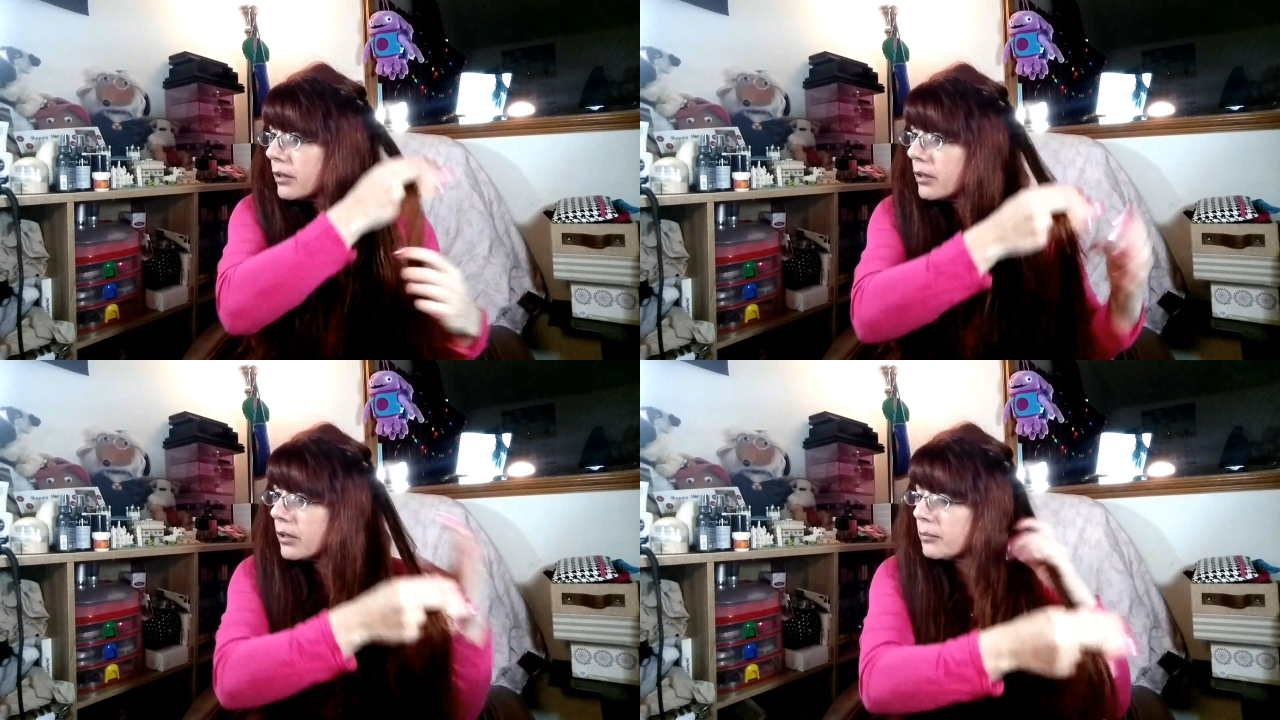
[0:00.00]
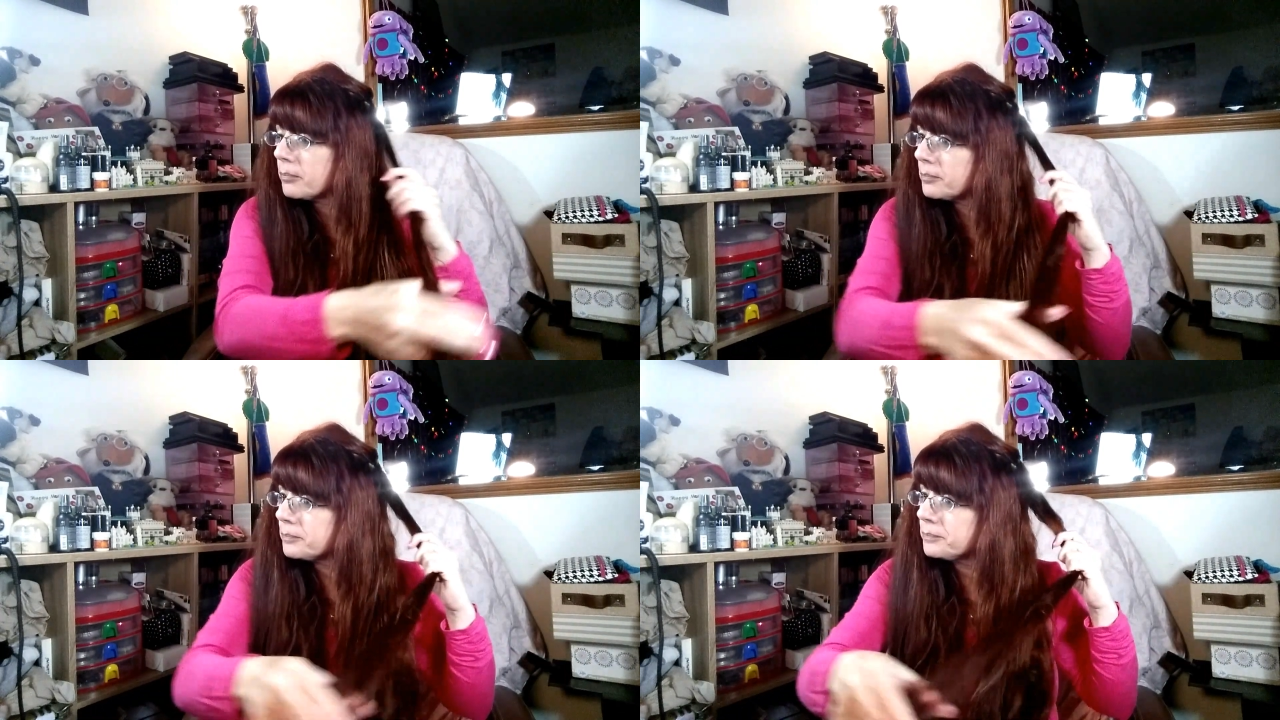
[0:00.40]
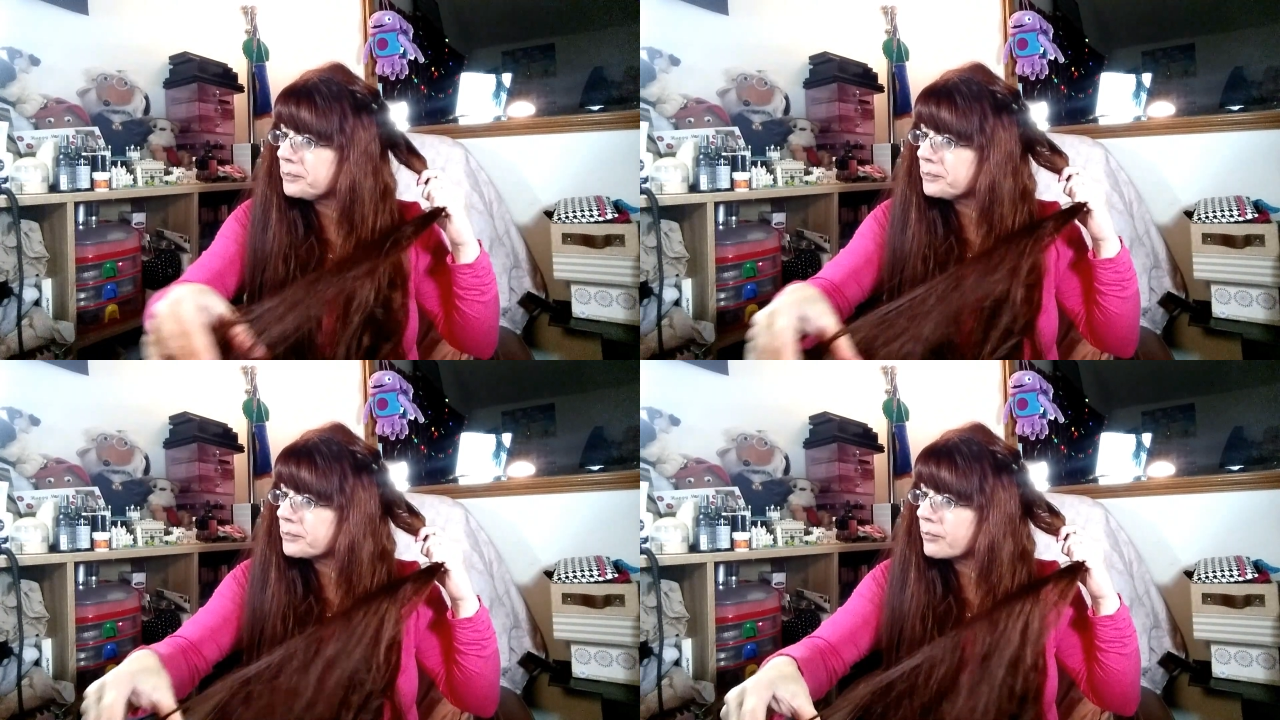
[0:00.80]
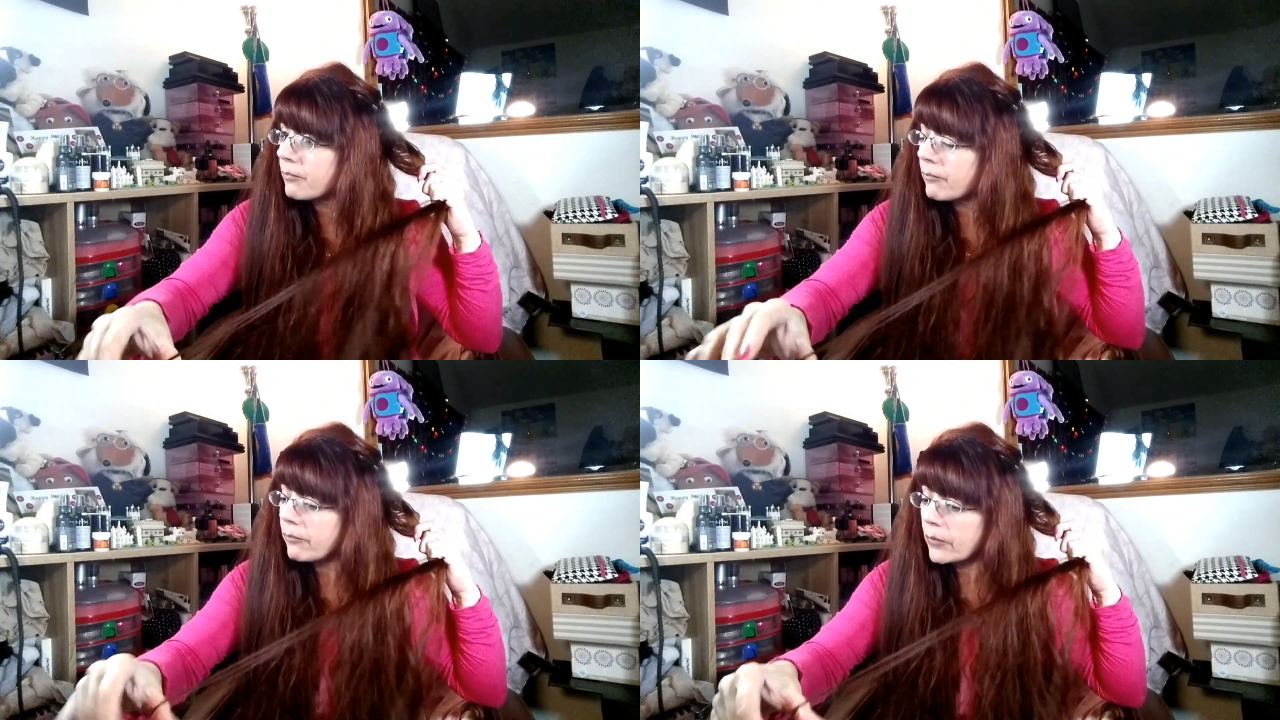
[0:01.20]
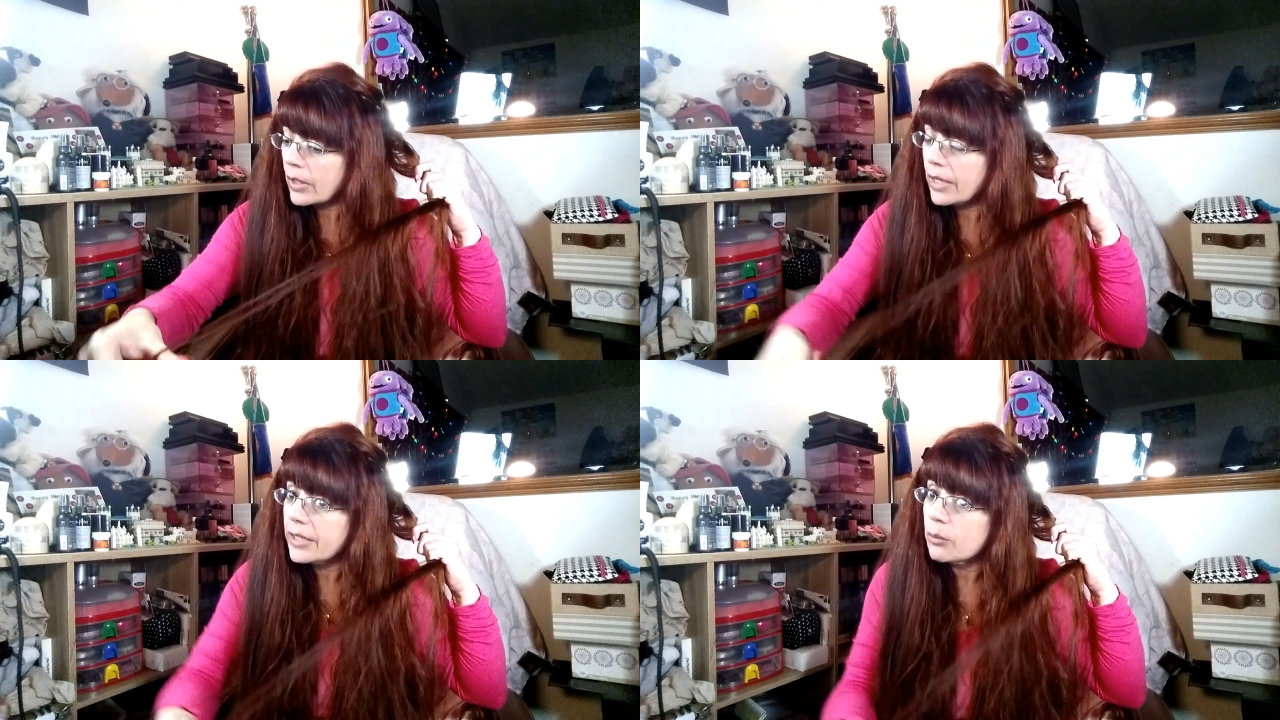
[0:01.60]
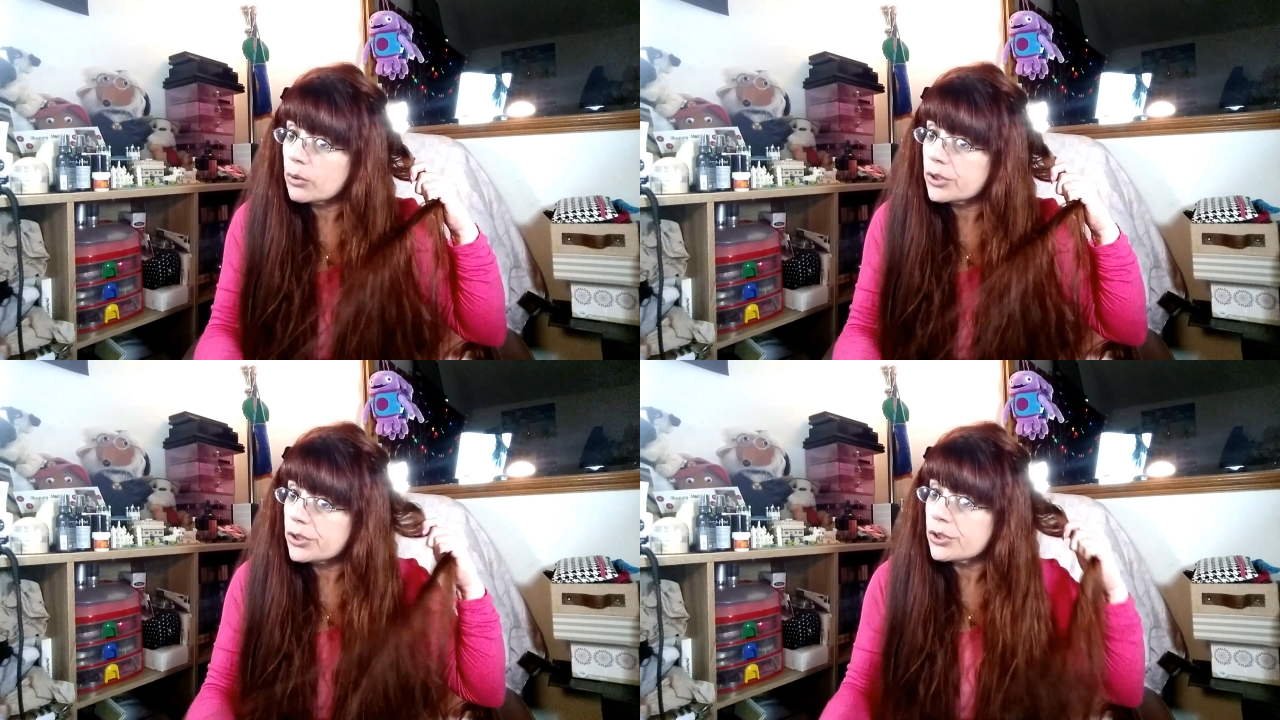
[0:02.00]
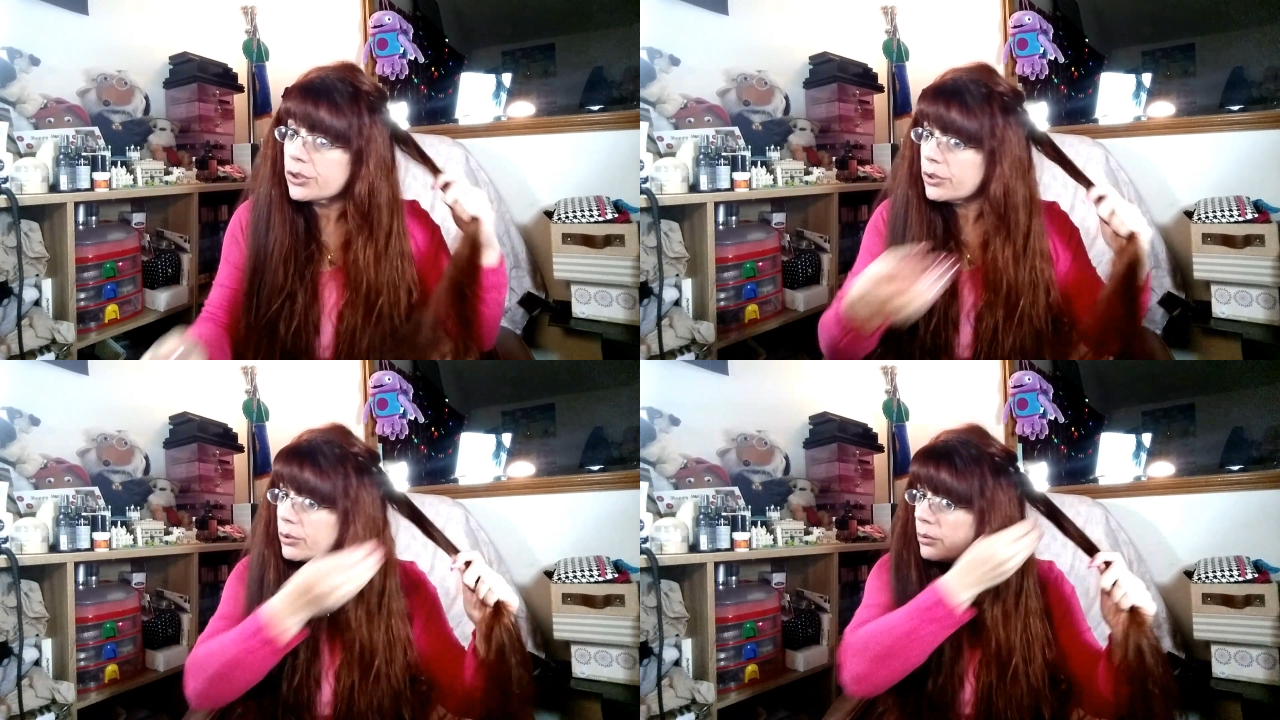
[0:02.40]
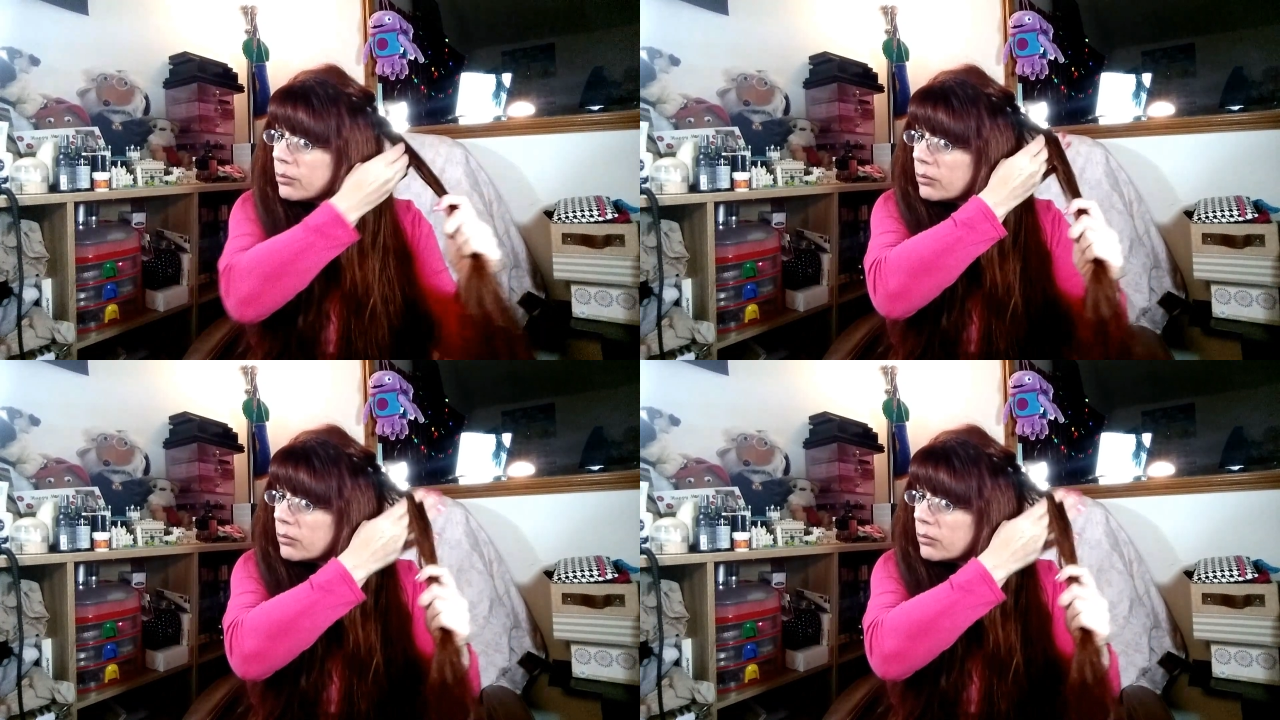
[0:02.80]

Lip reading: And he wanted to,